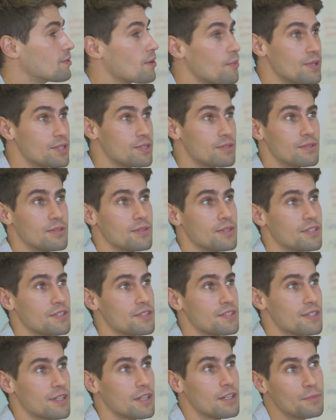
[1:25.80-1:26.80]
to
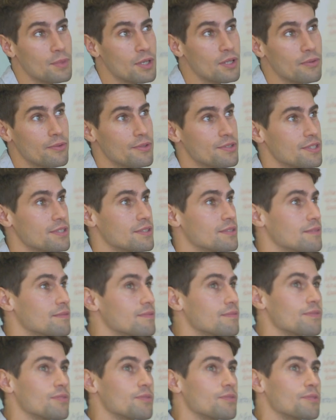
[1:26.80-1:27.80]
engage with
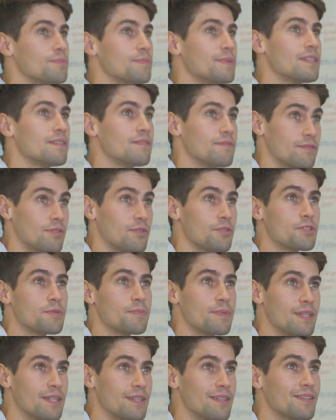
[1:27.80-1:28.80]
people in different
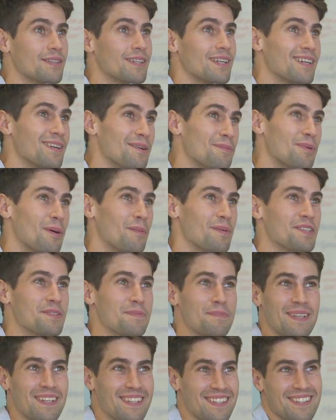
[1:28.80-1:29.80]
situations, which is
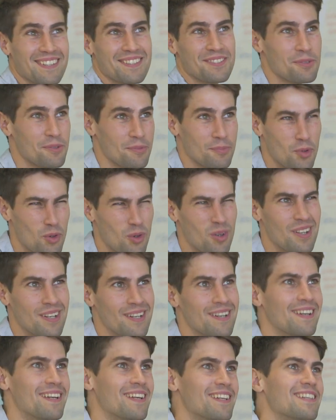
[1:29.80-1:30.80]
so important.
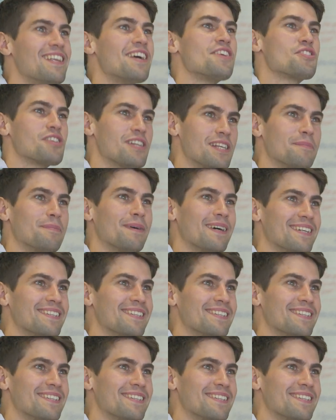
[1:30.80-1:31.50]
You can track